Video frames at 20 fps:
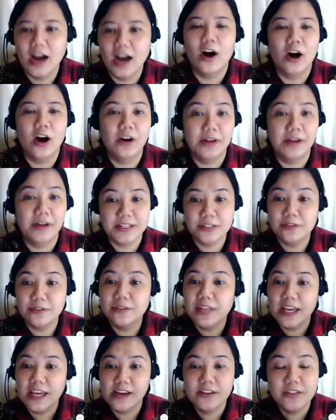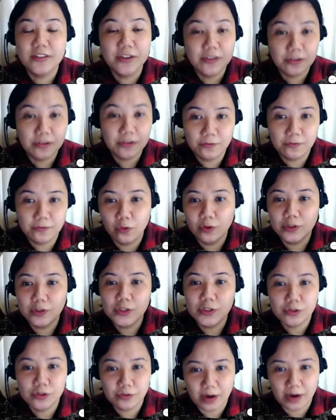All right, so these are the four
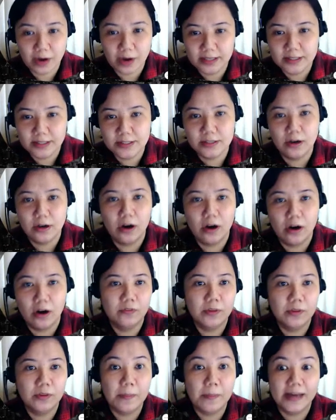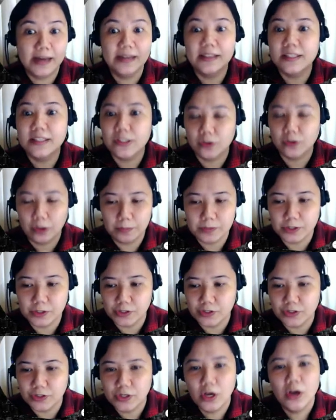strands of the band
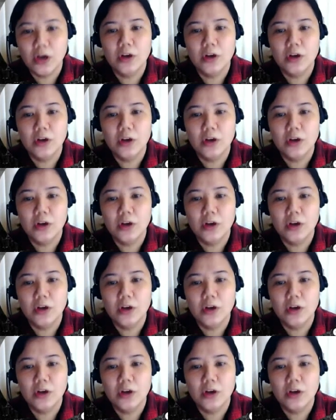descriptors.